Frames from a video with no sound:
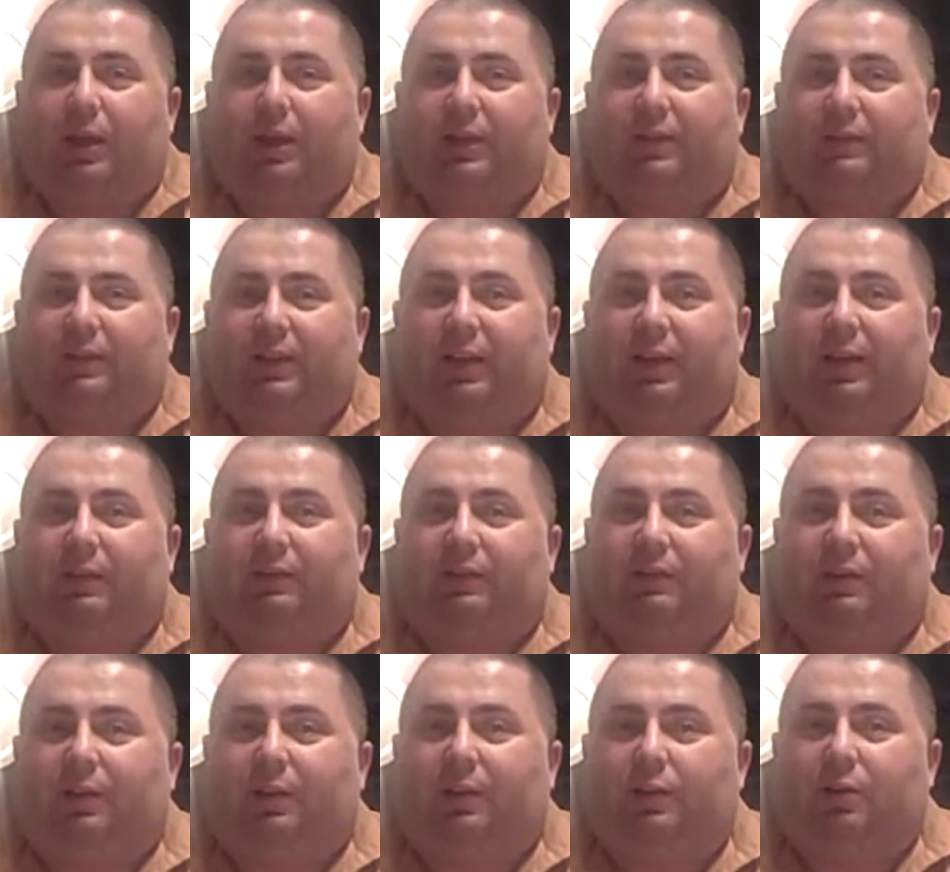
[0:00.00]
He
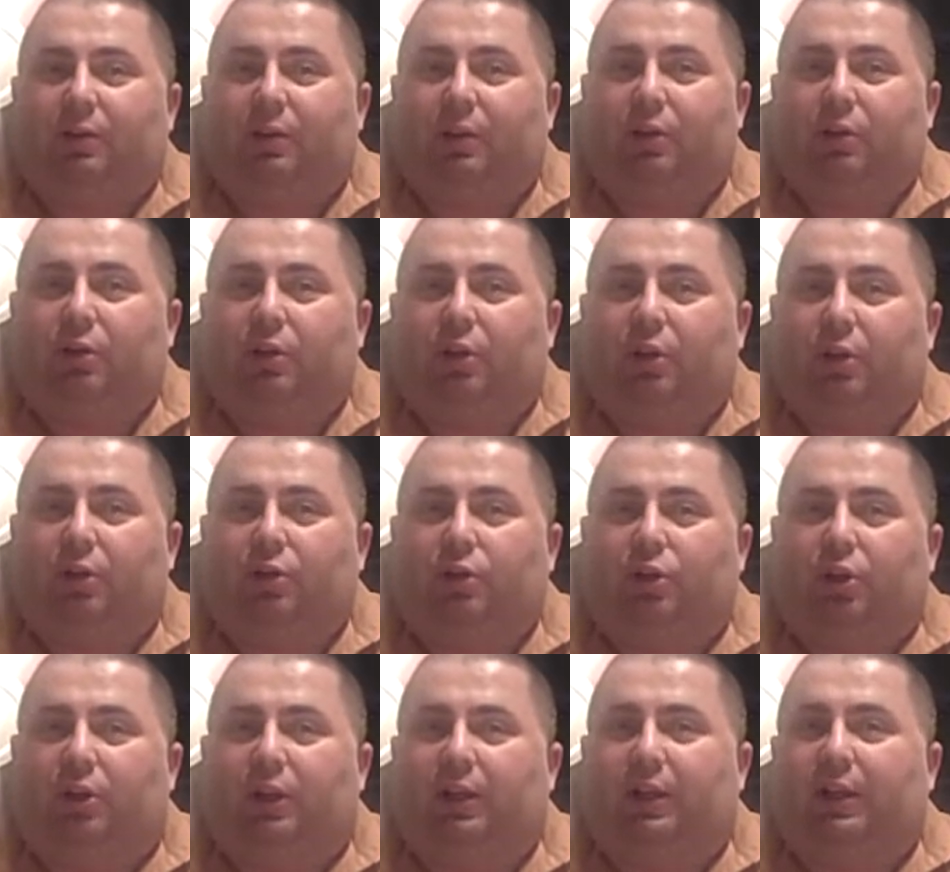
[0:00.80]
says,
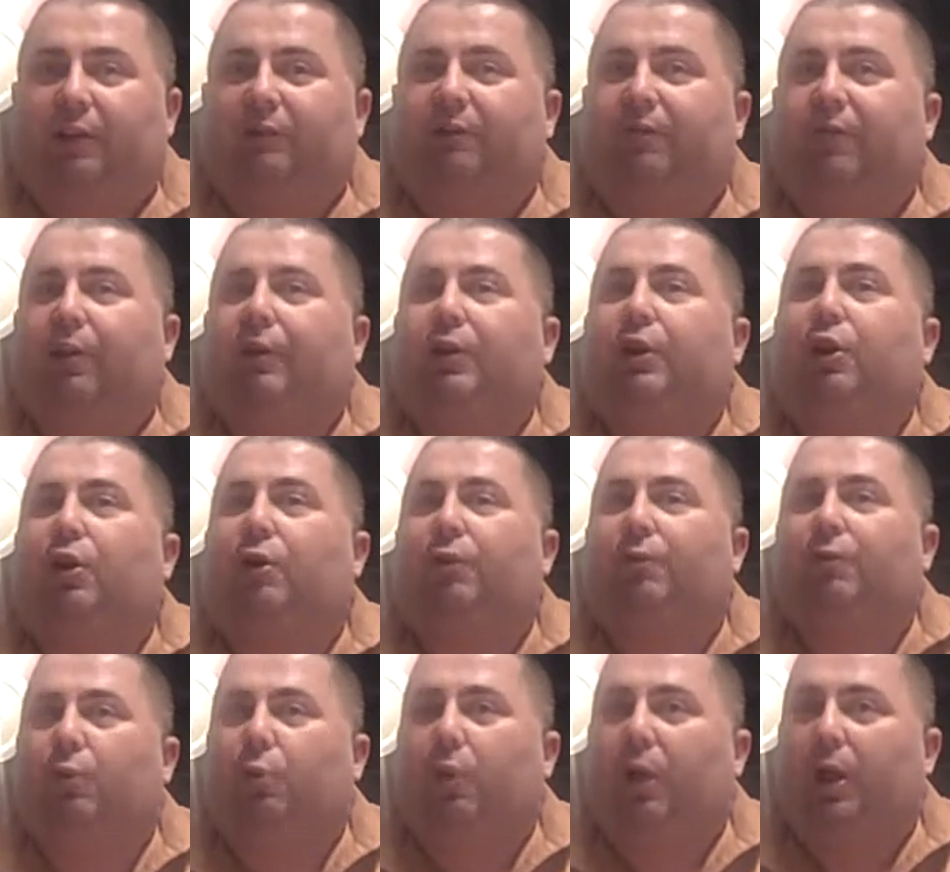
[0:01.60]
you're going to get very
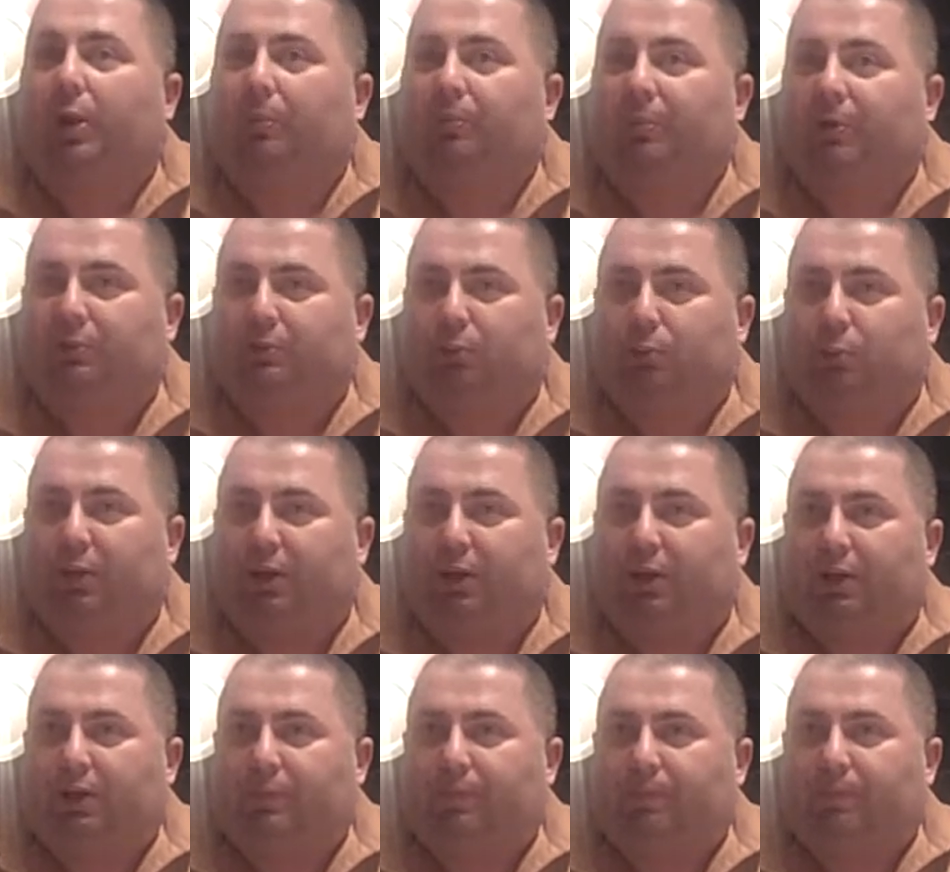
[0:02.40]
overwhelmed this
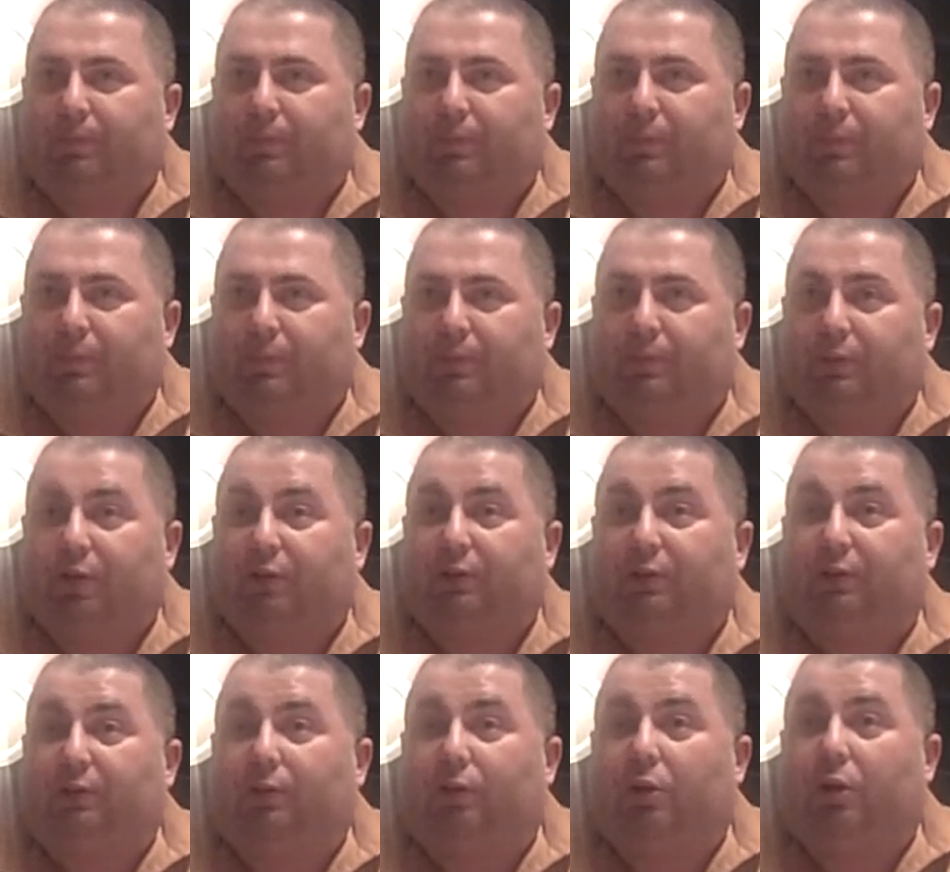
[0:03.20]
week.
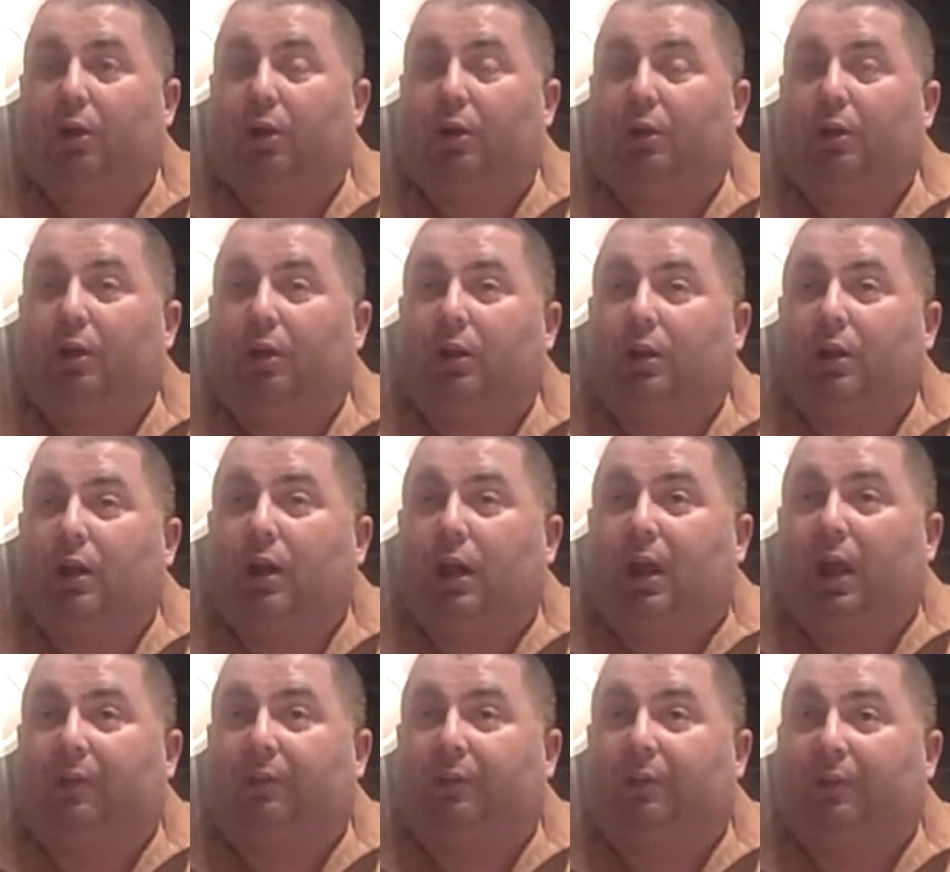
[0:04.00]
First of all,
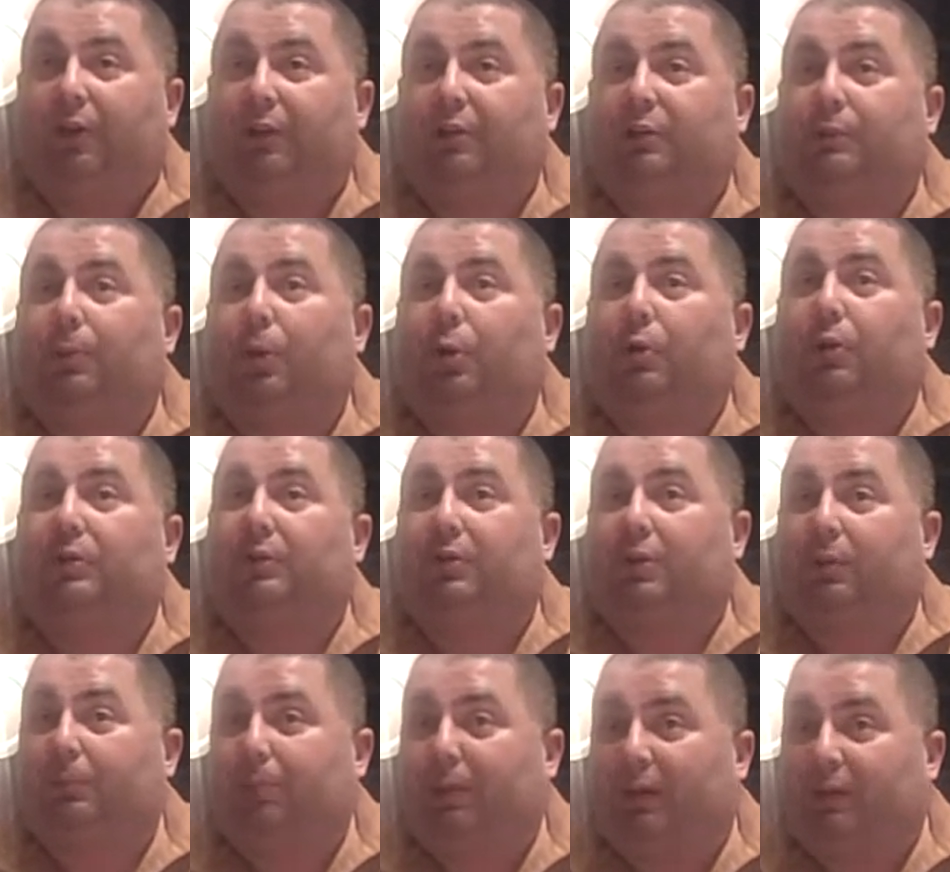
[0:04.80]
I've already spoken
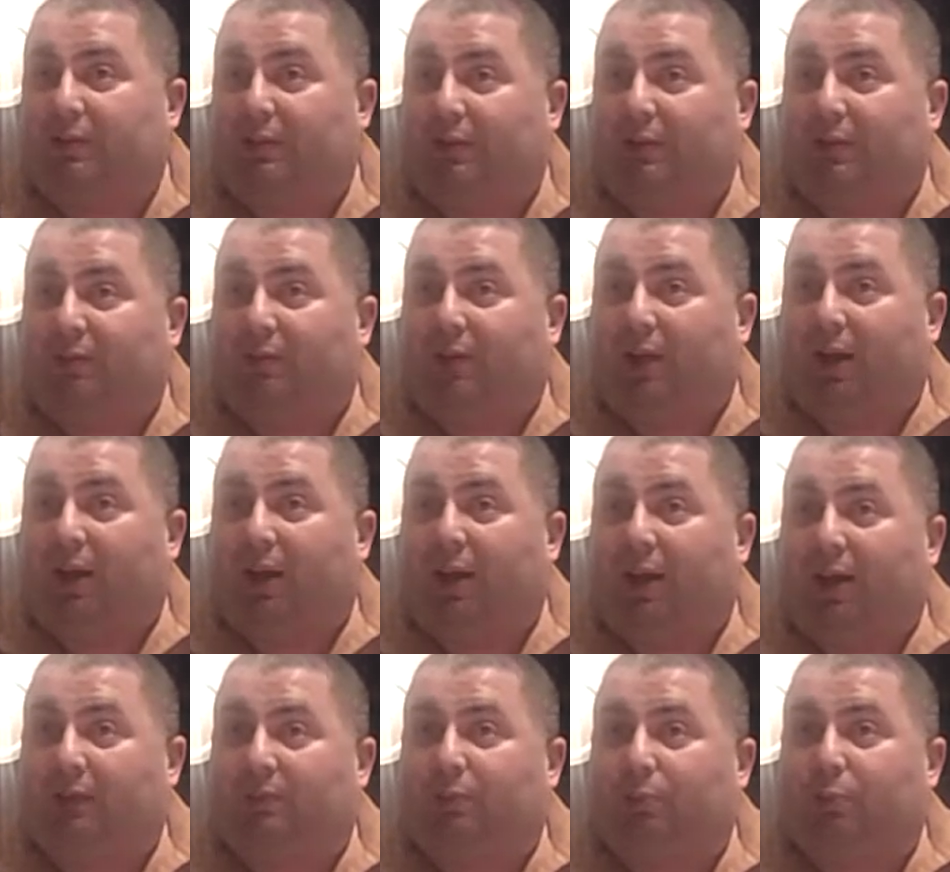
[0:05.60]
to the president of the
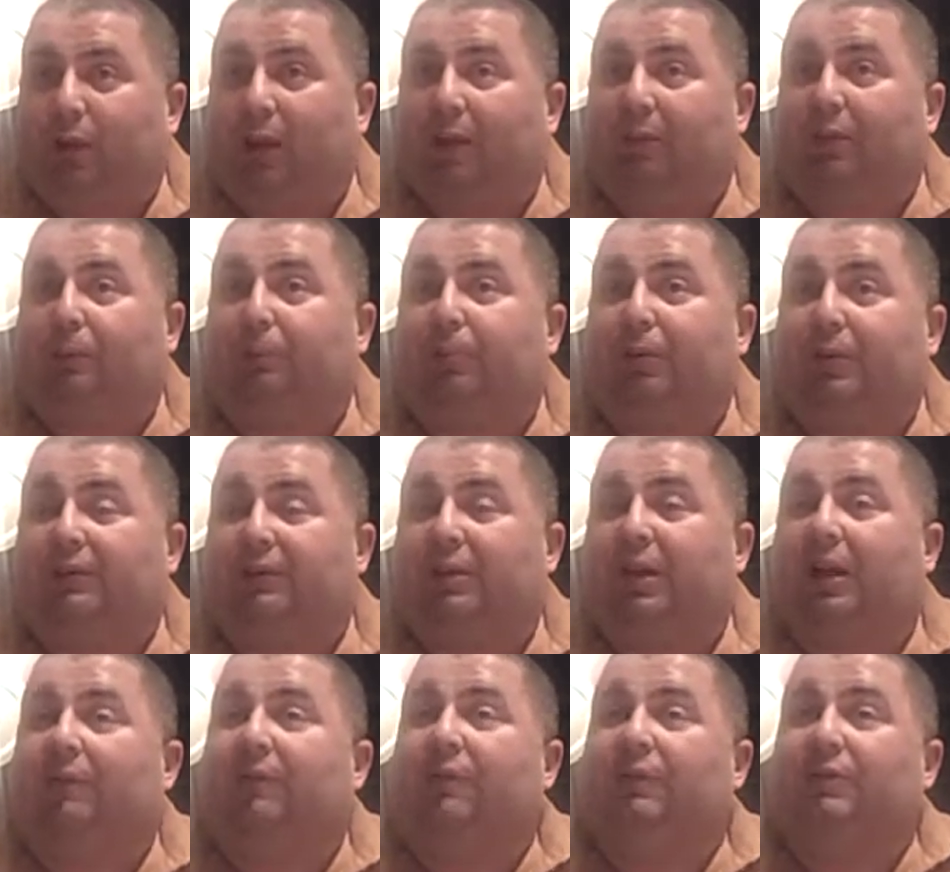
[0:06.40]
firehouse. We're having a
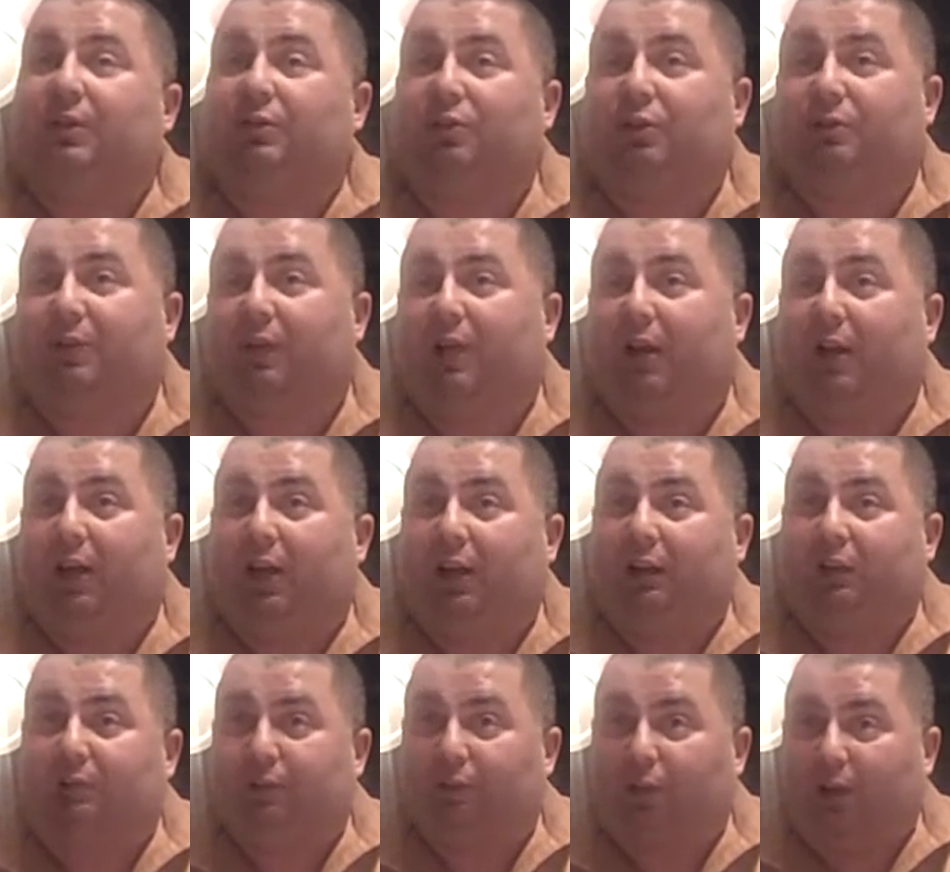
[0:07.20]
press conference at your
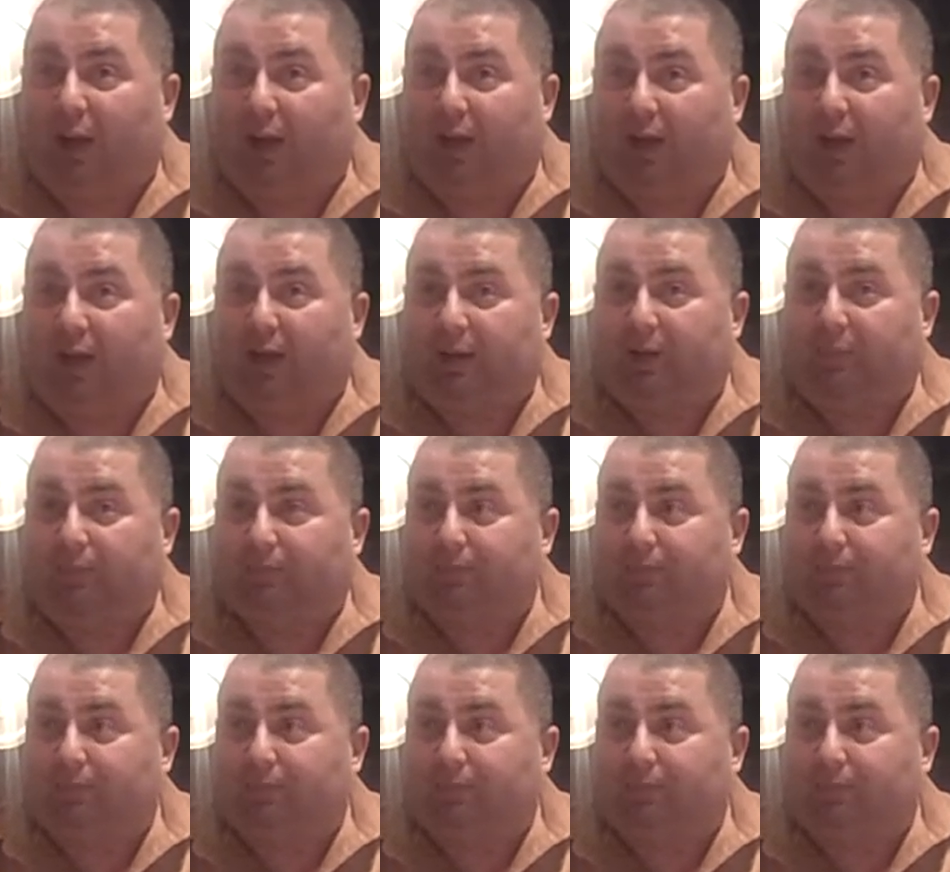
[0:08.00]
firehouse Friday.